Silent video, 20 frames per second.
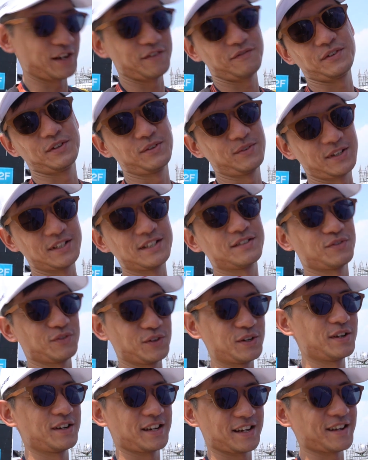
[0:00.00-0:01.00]
landfill, but it's
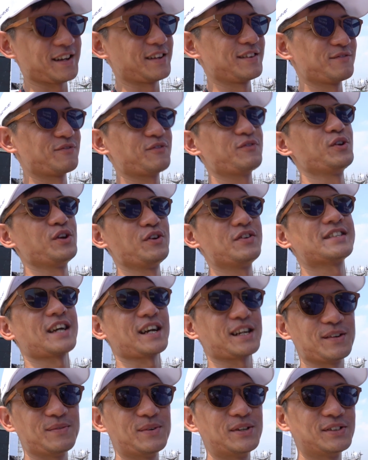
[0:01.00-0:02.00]
fully, fully
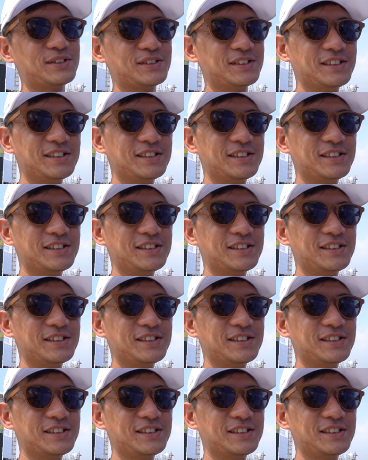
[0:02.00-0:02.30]
recyclable.